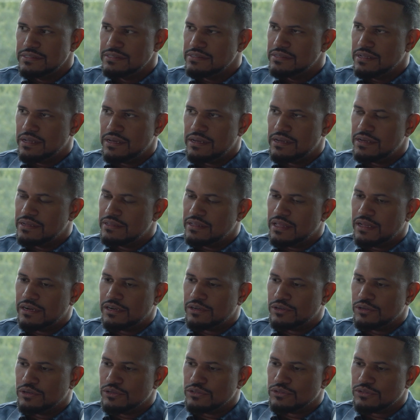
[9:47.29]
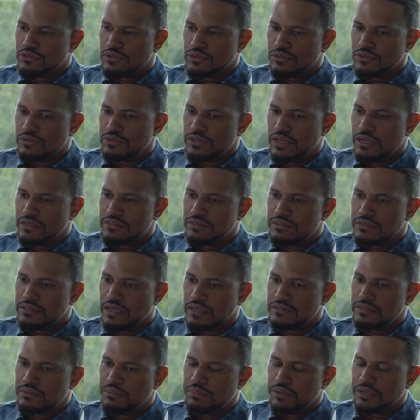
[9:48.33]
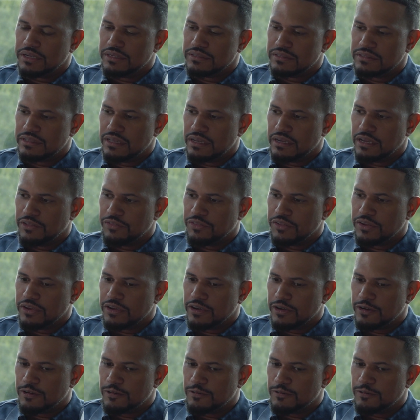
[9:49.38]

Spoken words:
Nah, not at all. So that's the biggest thing. I think